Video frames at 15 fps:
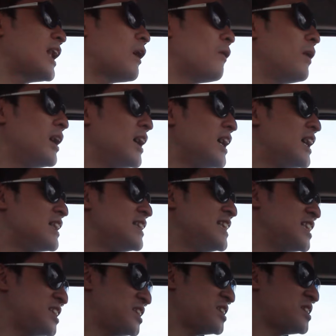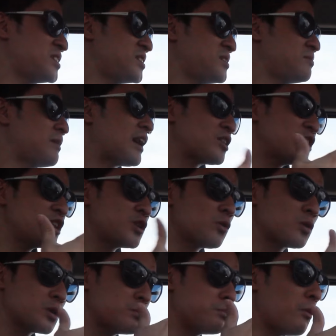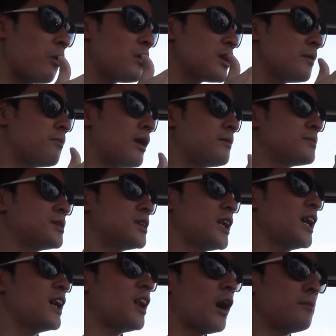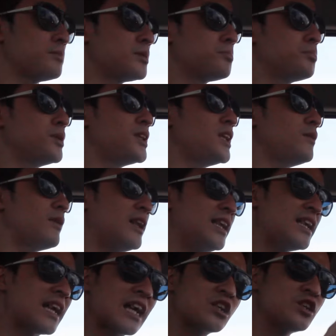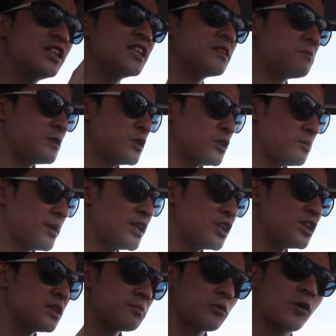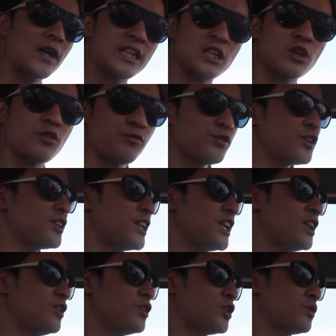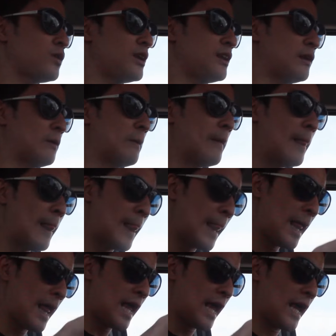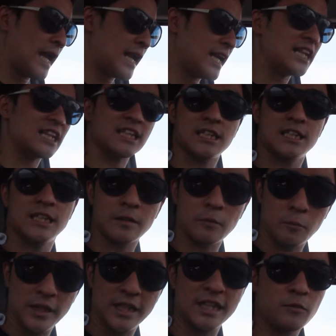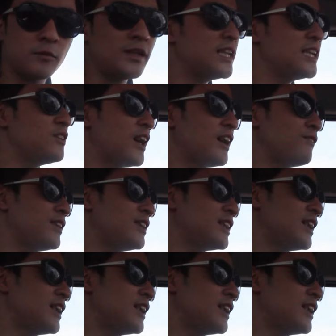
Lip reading: now, this actually soaks all the bumps and humps pretty well. And actually, the suspension is quite softer than usual now. And yeah, that's with the driving